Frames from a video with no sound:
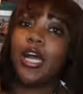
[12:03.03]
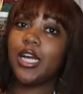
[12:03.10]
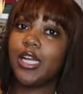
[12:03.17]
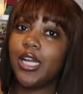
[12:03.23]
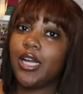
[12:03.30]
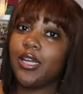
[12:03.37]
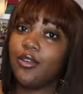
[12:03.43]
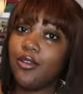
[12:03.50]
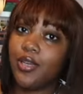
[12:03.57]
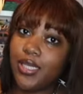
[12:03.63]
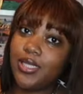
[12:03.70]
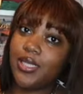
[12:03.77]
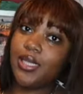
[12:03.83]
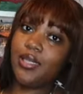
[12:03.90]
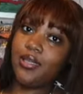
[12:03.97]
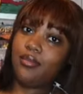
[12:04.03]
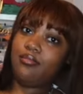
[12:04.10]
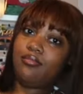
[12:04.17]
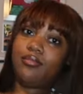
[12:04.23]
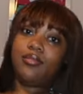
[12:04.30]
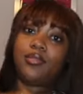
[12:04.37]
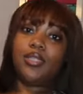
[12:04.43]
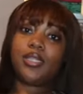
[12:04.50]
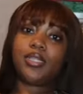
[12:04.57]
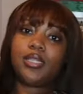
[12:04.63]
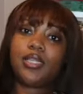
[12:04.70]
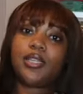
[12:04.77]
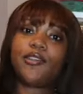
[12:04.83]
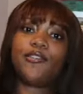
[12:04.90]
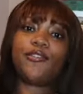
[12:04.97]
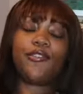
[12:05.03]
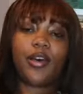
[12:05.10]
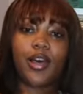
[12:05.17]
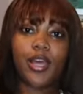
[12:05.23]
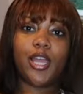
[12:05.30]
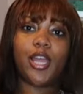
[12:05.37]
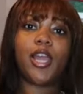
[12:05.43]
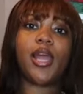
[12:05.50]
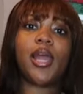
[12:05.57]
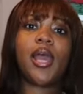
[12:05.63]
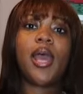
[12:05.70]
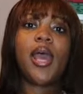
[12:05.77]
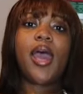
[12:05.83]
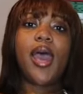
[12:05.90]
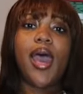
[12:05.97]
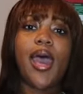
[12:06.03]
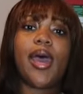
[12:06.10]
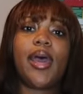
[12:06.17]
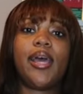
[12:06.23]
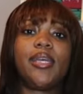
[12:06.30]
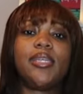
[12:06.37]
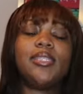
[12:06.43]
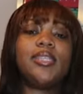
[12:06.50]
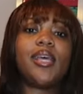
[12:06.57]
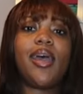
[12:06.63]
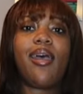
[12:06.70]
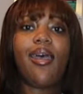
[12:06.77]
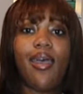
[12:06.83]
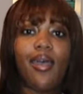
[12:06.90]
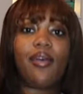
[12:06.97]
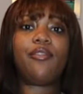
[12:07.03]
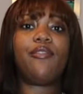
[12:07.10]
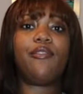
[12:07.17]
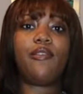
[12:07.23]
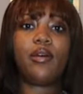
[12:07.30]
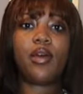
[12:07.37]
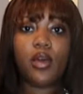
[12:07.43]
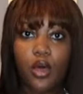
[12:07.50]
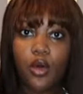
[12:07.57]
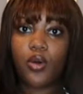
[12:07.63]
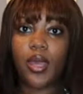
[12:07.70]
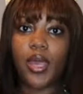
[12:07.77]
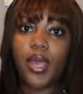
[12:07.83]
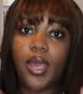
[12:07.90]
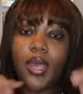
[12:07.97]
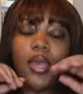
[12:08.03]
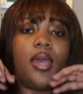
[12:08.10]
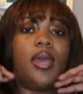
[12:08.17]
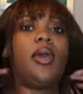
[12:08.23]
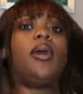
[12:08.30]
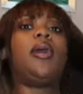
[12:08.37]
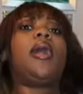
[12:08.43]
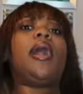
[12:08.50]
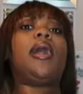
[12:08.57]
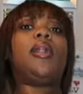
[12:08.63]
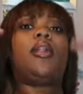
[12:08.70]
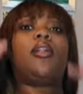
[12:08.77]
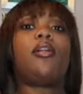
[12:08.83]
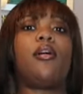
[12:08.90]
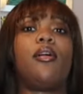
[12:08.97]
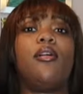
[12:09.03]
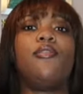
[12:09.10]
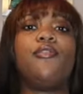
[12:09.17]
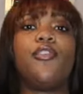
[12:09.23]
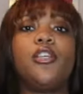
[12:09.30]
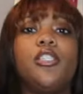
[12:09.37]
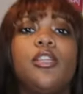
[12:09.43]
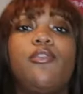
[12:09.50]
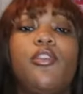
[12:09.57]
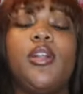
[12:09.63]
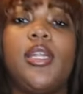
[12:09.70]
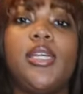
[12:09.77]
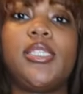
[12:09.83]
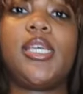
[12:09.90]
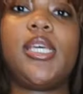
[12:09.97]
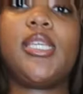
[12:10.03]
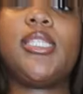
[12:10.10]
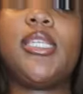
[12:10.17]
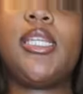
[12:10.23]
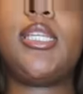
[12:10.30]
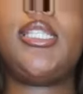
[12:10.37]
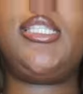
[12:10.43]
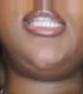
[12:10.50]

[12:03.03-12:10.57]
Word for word: are y'all crazy this is fire as f okay i love first of all let's get into the